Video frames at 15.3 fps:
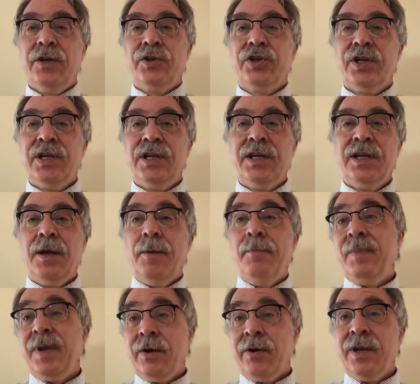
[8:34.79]
She
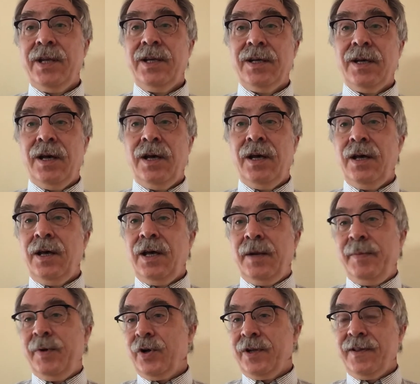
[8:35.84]
married uh, an
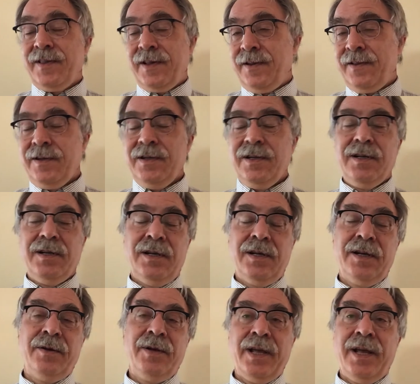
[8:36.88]
American citizen uh,